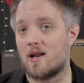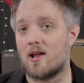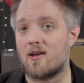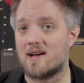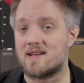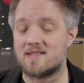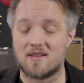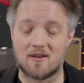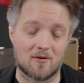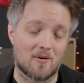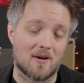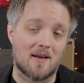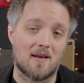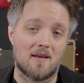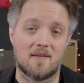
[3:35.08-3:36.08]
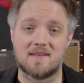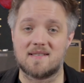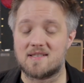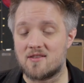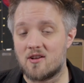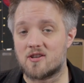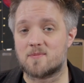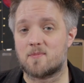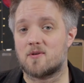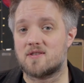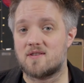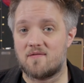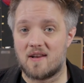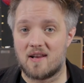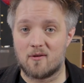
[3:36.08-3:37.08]
want to let you guys know this is not a
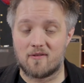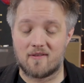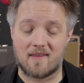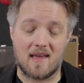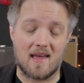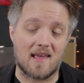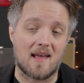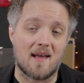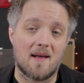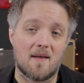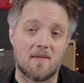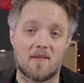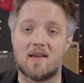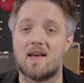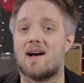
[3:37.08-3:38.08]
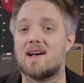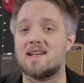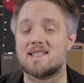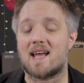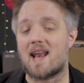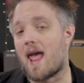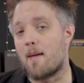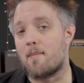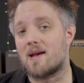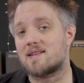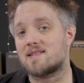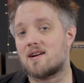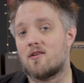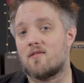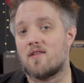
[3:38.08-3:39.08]
sponsored video today. The guys at
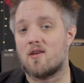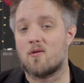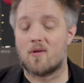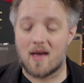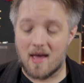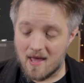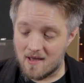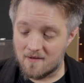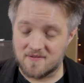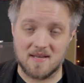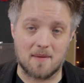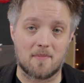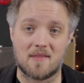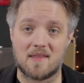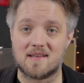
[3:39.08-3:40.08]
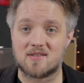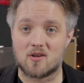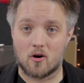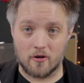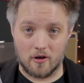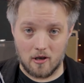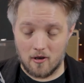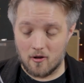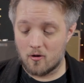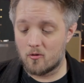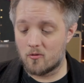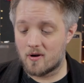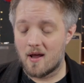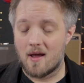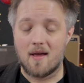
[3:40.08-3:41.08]
MXR in the UK have sent me this on
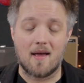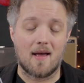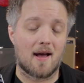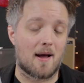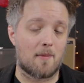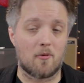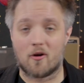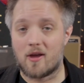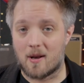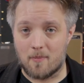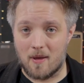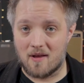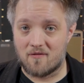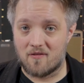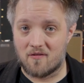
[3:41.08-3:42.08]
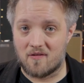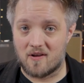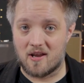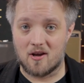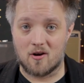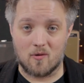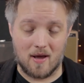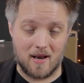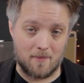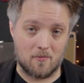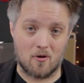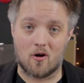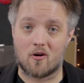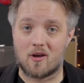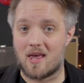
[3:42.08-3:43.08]
loan. I'm not getting paid for the video and I'm
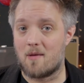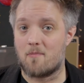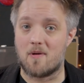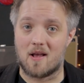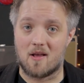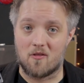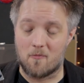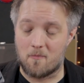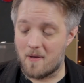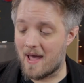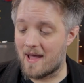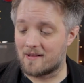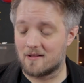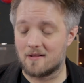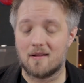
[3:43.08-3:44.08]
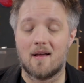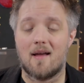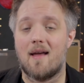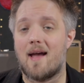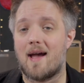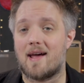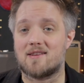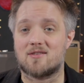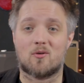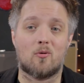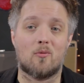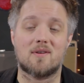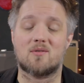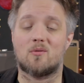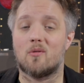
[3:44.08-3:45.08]
not keeping the pedal. And as
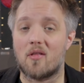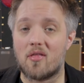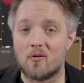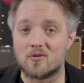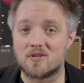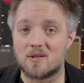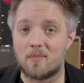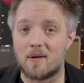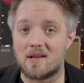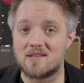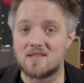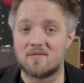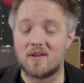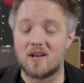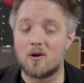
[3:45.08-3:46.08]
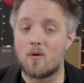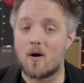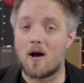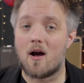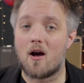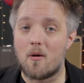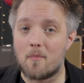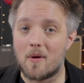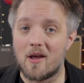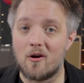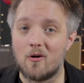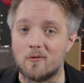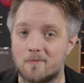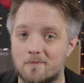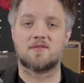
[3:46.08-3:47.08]
always, all the thoughts and opinions in the video are my
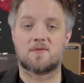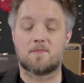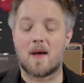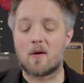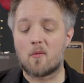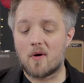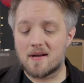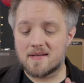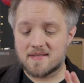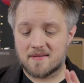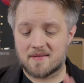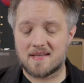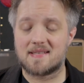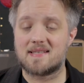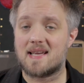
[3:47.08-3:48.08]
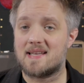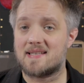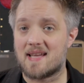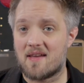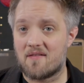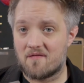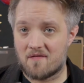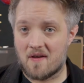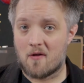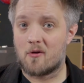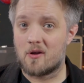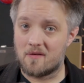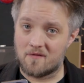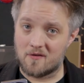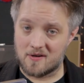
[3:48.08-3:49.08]
own. So spec-wise, this is a
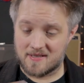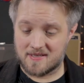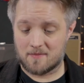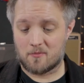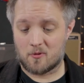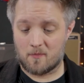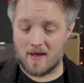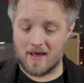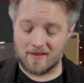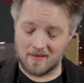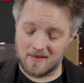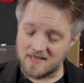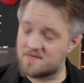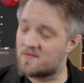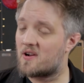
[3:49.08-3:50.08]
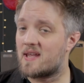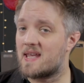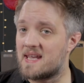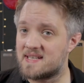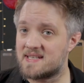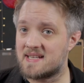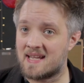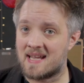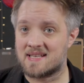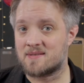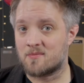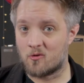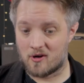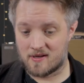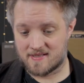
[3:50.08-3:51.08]
very, very simple pedal. It's very easy to get
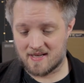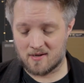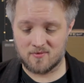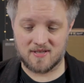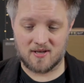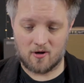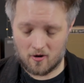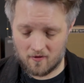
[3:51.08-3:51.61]
some great sounds out